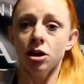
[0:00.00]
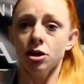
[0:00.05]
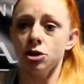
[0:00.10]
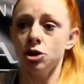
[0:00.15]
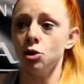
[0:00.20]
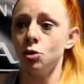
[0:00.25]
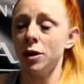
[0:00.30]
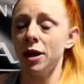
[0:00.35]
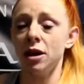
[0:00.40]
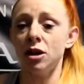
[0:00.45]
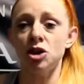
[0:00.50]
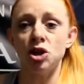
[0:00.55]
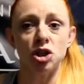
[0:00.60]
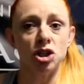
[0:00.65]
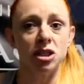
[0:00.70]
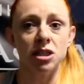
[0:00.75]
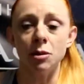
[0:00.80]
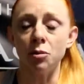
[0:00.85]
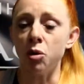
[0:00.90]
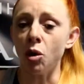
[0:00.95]
doing
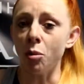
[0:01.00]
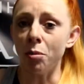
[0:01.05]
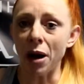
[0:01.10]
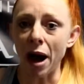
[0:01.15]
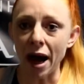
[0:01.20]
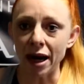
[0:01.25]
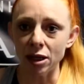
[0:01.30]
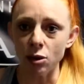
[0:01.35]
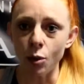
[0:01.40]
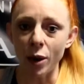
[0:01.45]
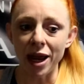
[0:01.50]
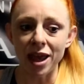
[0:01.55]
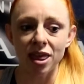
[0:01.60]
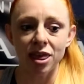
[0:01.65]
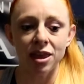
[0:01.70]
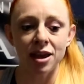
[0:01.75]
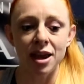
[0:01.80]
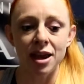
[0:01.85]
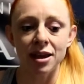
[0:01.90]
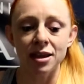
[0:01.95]
just simple body weight
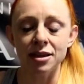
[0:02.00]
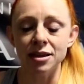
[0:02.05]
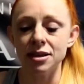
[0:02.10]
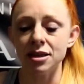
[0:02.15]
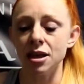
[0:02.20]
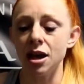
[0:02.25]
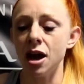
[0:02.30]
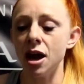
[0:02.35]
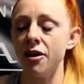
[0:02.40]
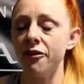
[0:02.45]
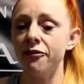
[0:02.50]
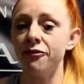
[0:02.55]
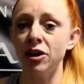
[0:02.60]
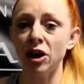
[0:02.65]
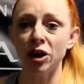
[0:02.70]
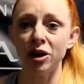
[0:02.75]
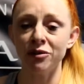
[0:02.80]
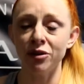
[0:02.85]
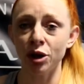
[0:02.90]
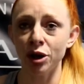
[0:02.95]
things,
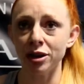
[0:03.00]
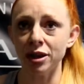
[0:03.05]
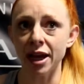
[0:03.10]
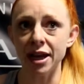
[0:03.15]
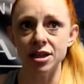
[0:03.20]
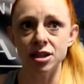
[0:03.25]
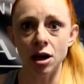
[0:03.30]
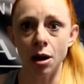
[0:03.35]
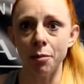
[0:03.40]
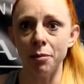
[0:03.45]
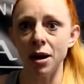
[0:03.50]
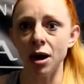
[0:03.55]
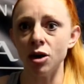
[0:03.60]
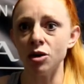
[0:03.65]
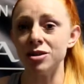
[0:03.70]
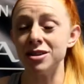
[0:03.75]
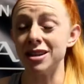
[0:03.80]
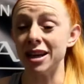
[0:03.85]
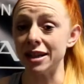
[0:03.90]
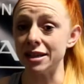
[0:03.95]
very, very light
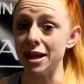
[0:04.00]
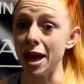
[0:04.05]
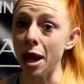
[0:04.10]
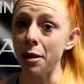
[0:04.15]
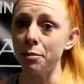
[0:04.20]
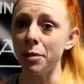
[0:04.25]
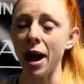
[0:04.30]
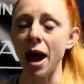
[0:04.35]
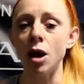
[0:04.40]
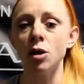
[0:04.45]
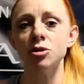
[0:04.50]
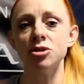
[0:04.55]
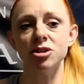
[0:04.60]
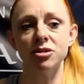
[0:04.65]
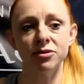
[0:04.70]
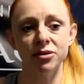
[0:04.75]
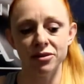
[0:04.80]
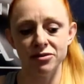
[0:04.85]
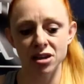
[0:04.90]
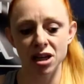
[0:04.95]
dumbbells, like 10 pounds
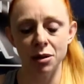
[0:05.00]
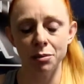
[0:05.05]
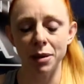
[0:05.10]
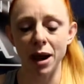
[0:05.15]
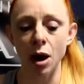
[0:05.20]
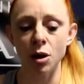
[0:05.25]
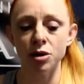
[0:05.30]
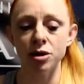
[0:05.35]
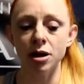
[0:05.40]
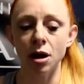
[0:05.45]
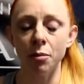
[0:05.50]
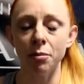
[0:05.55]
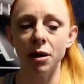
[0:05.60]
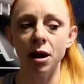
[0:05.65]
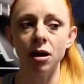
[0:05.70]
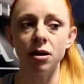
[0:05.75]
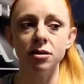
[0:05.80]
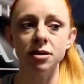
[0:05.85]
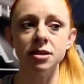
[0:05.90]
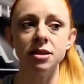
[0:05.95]
or 15 pound
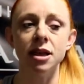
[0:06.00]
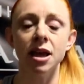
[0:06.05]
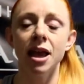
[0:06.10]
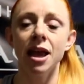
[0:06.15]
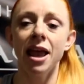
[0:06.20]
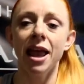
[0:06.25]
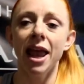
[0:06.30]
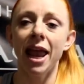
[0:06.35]
dumbbells.